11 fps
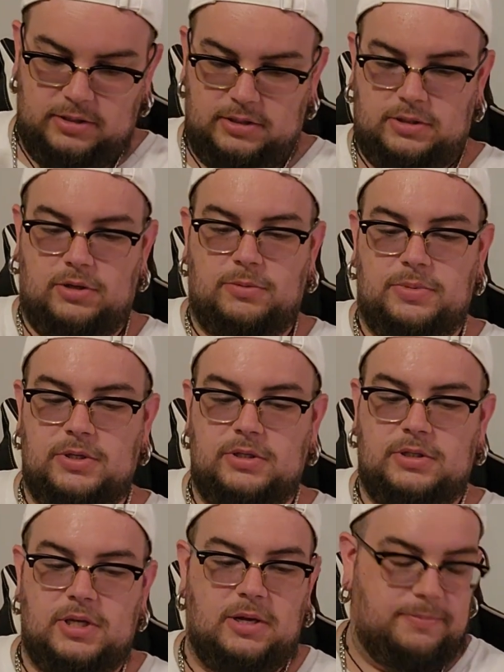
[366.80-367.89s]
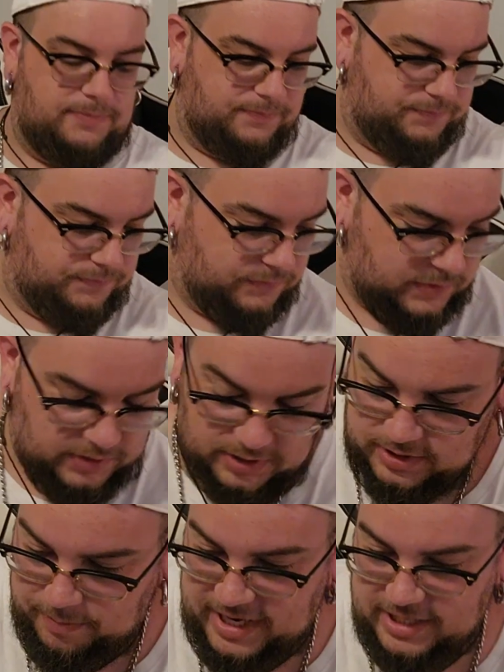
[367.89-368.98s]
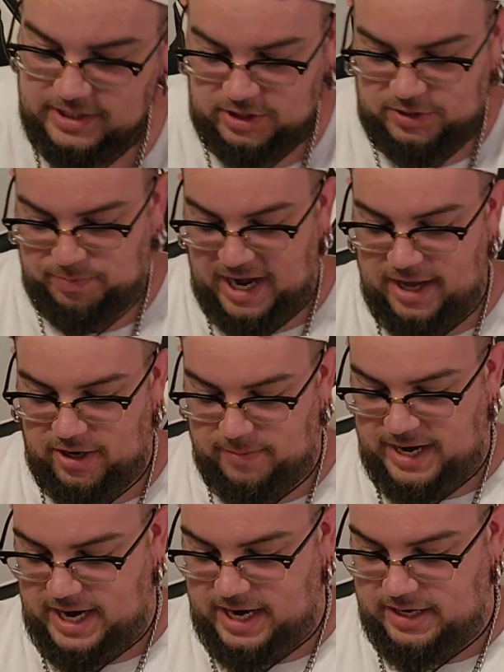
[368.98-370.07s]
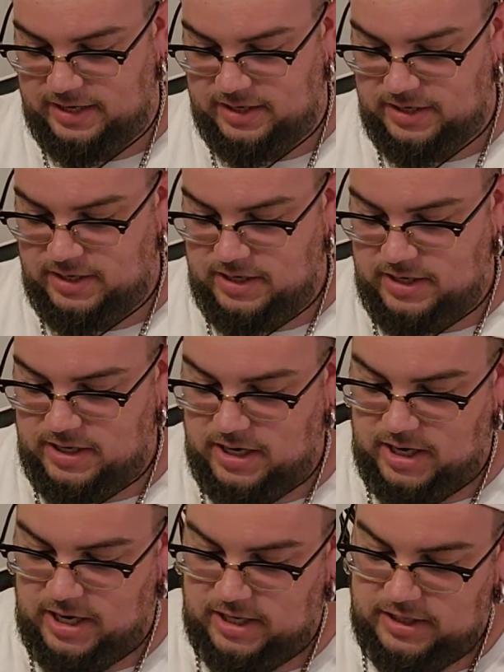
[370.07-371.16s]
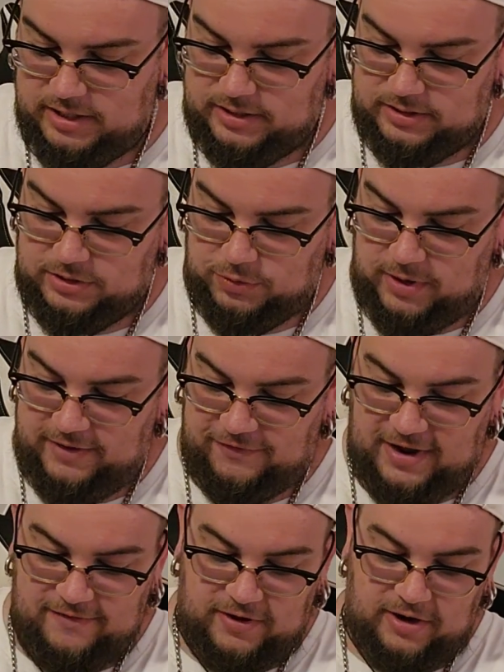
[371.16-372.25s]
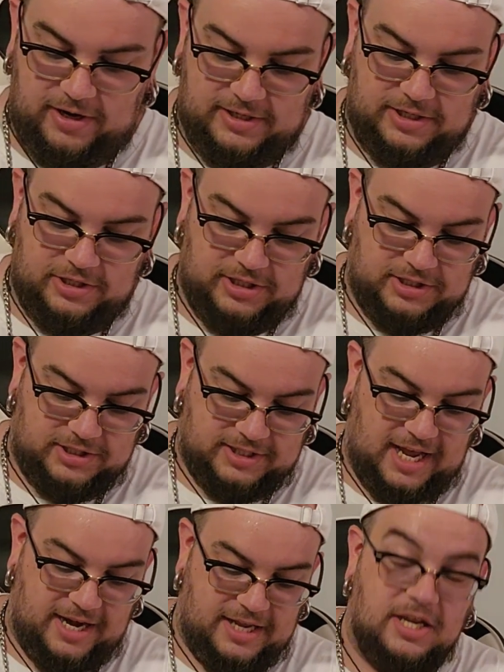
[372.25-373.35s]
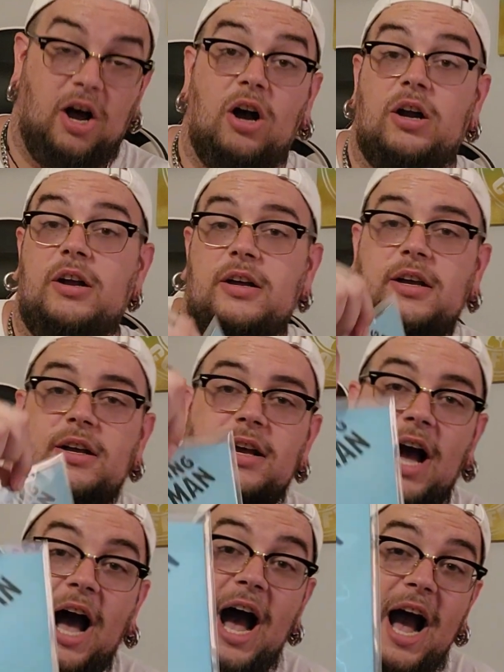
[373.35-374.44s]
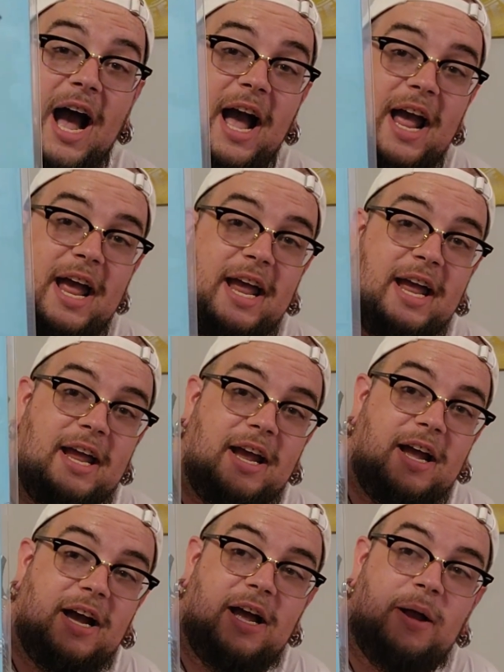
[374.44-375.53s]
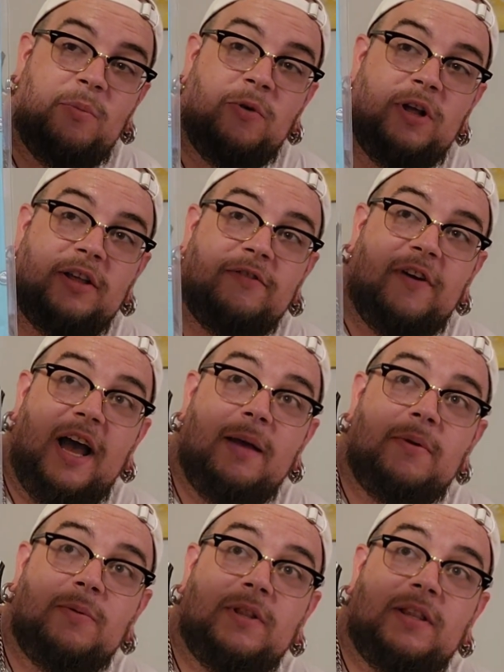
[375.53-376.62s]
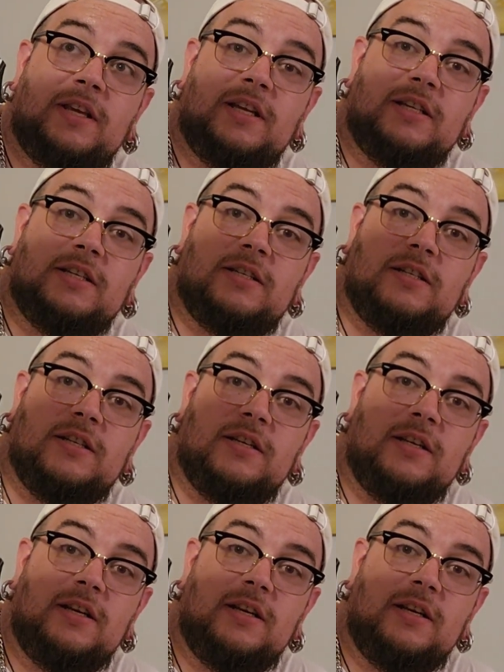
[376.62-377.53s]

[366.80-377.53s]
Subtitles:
let's open this up, this Amazing Spider-Man 25 variant edition. It's a Scotty Young. I am really vibing with these.